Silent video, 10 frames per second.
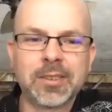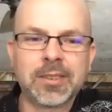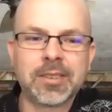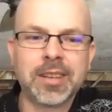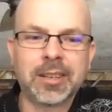
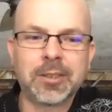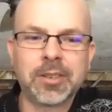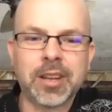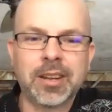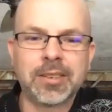Doctor
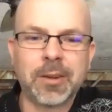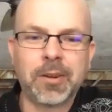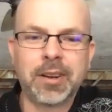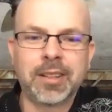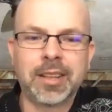Saunders, I
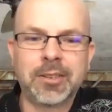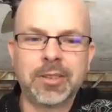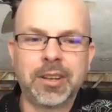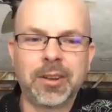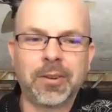wanted to let you
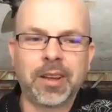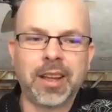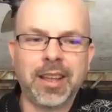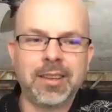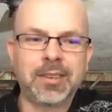know
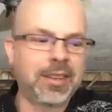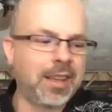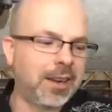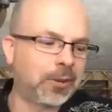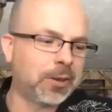I
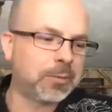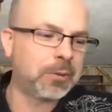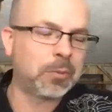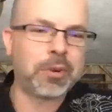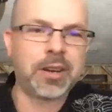got a
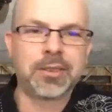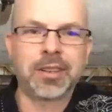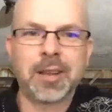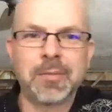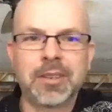Christmas present
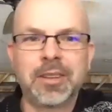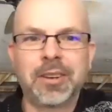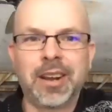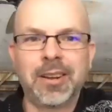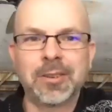coming to
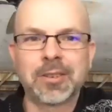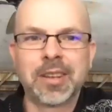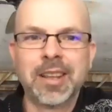your house,